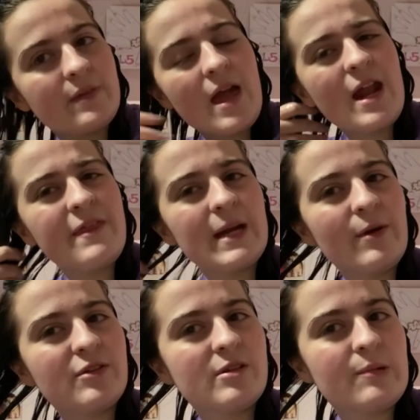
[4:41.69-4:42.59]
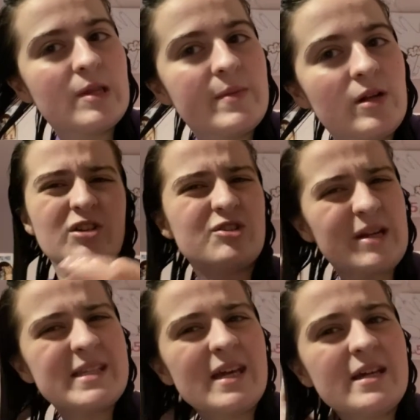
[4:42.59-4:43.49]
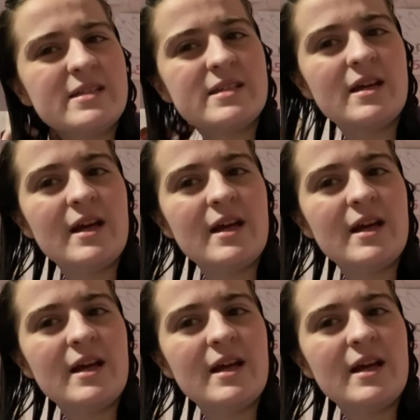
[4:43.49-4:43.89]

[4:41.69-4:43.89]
And I think I'm also somewhere in the middle on strand size.